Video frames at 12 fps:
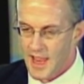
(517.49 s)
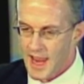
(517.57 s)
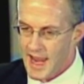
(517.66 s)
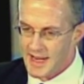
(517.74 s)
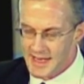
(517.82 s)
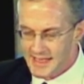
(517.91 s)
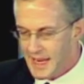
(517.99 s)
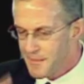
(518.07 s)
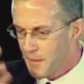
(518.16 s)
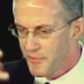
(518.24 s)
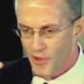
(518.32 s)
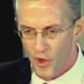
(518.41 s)
and he came
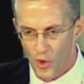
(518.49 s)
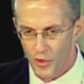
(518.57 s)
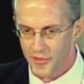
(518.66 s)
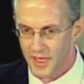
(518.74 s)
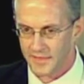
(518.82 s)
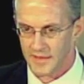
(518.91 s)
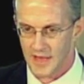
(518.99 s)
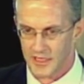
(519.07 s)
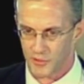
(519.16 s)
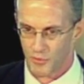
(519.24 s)
up with a whole thing that Dr.